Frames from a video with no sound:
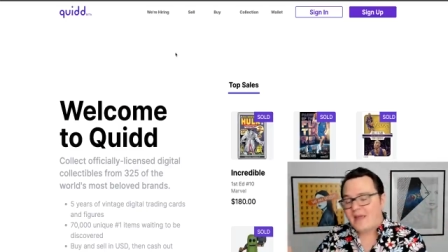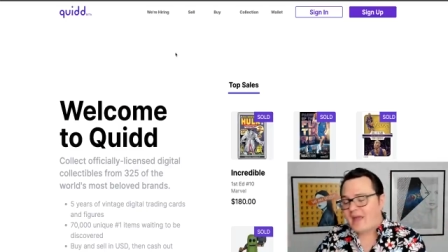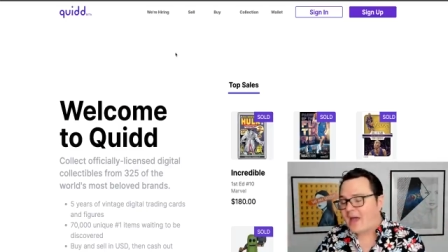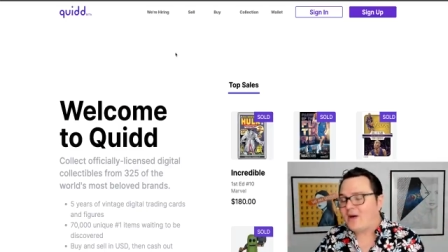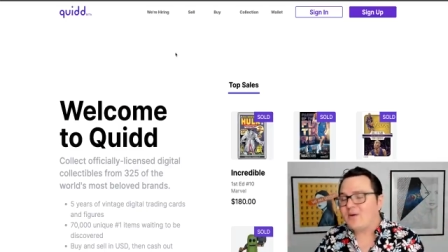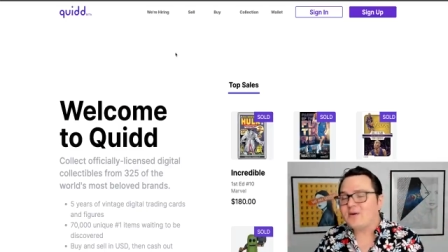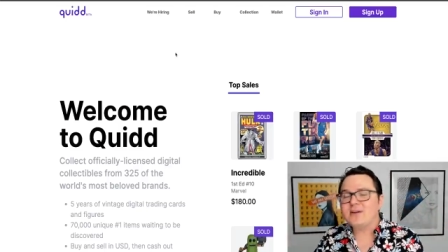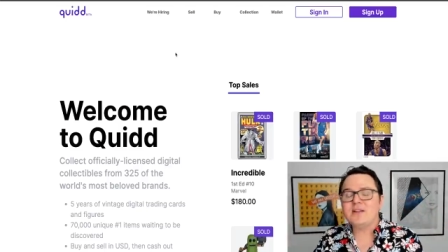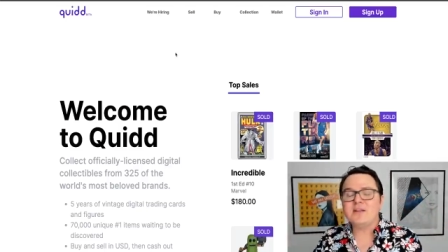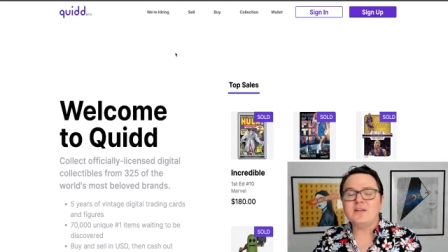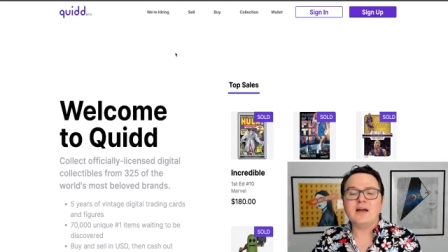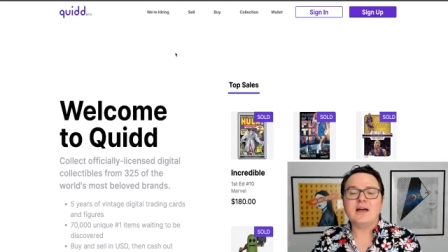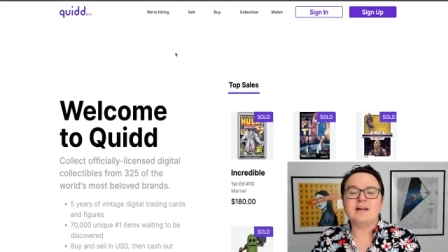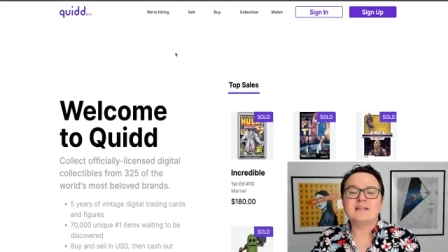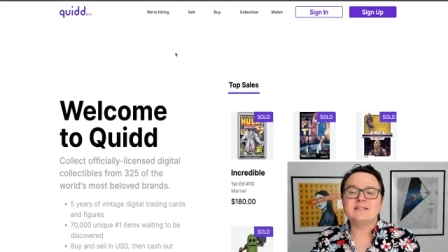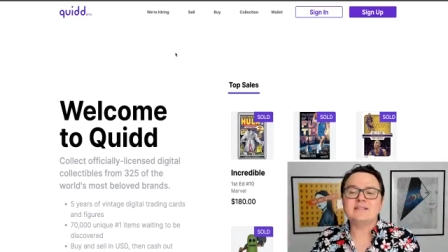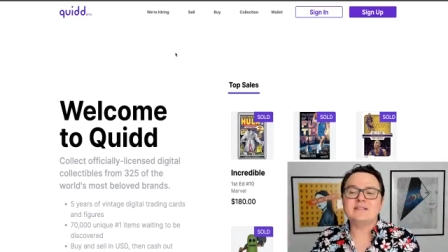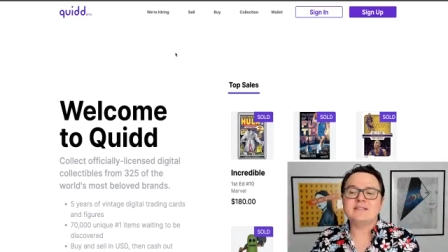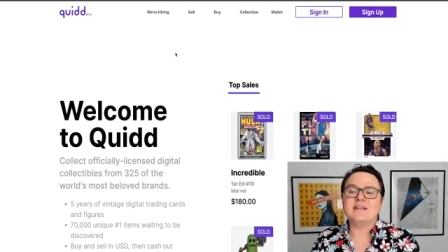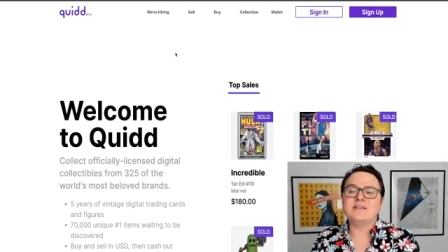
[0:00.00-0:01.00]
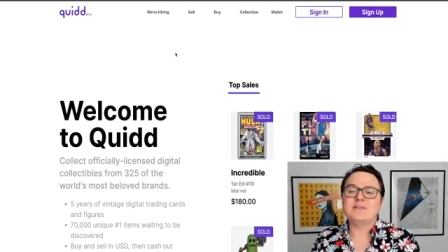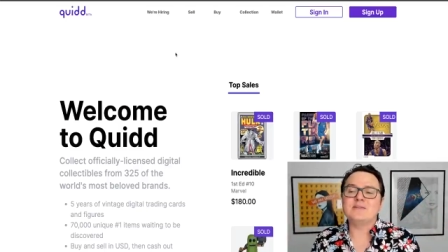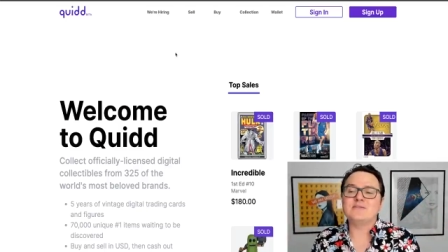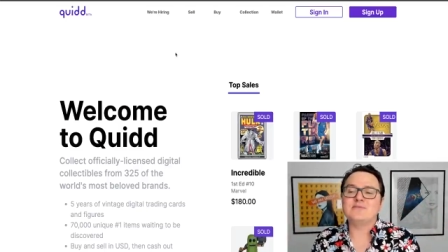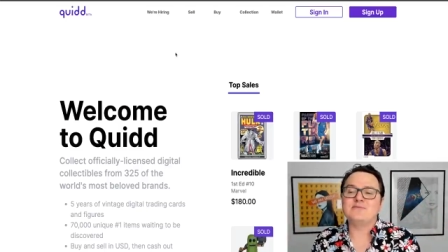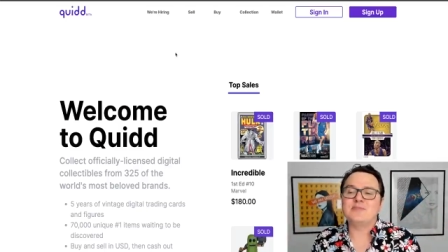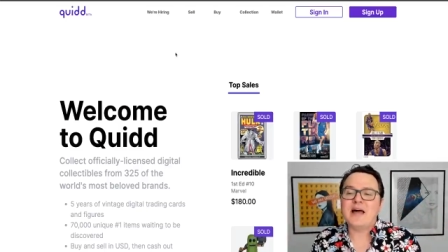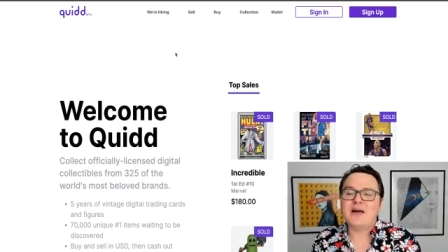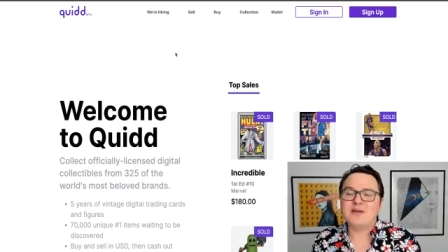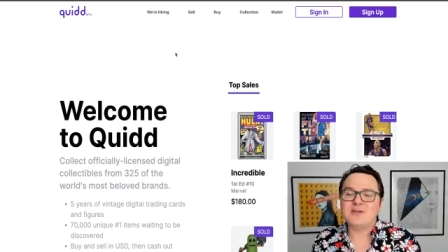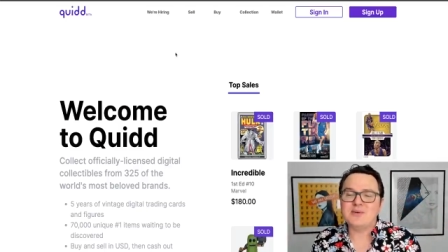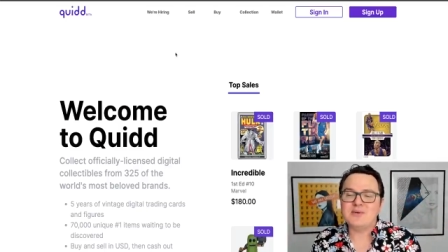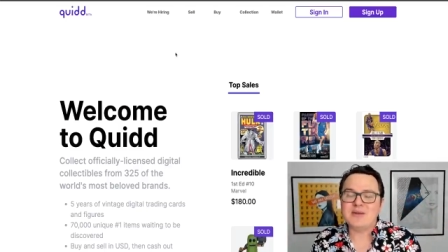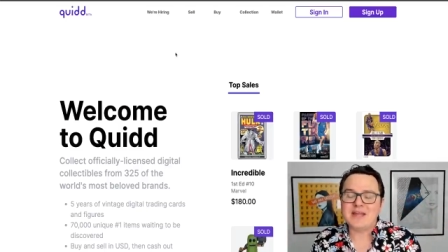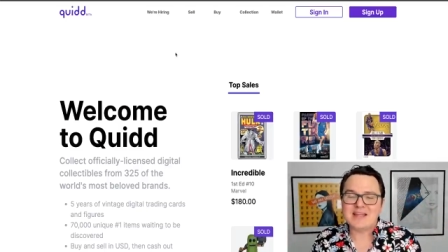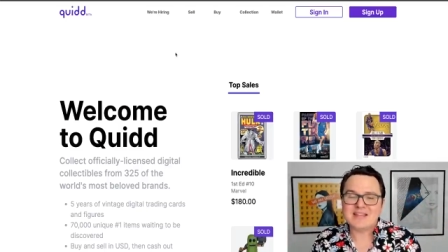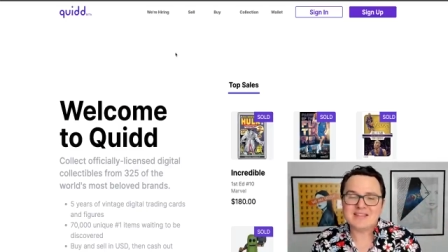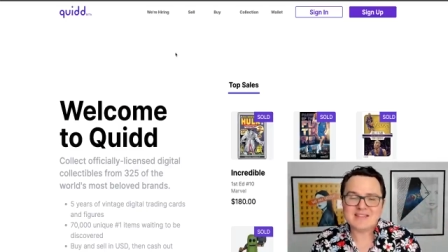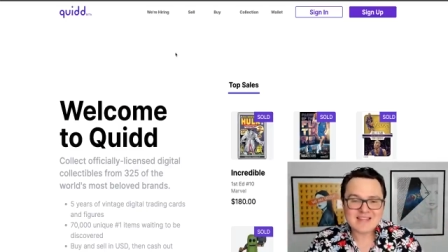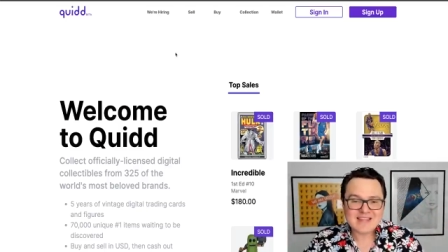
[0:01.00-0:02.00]
how can you not see that there's value
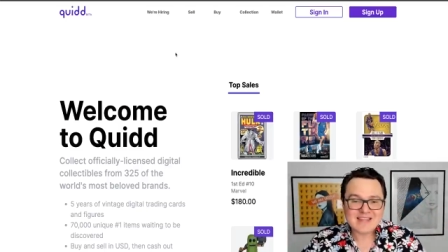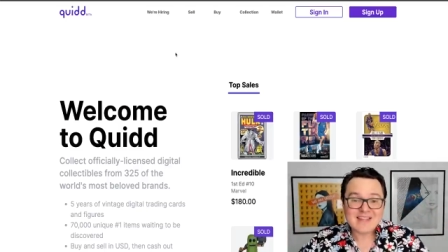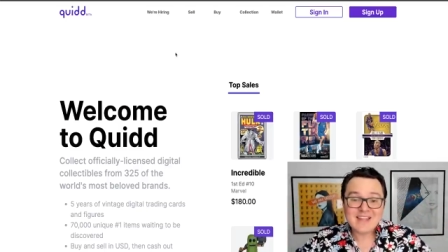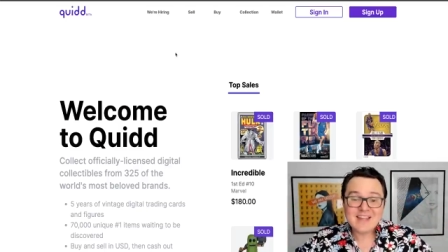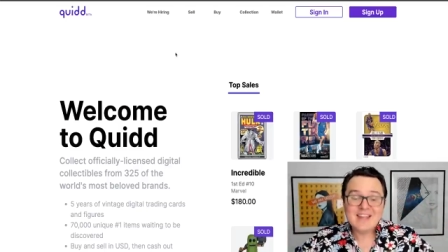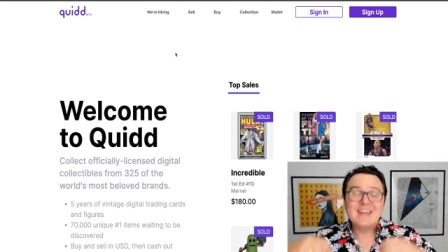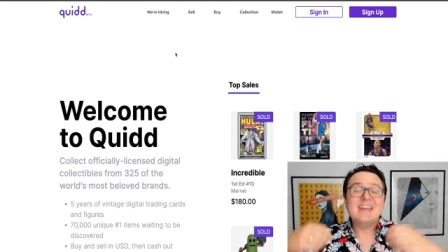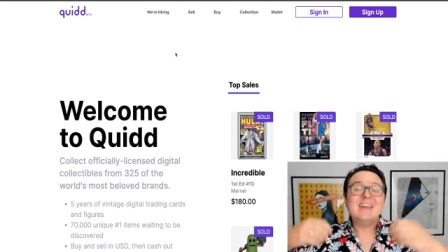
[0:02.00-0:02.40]
in the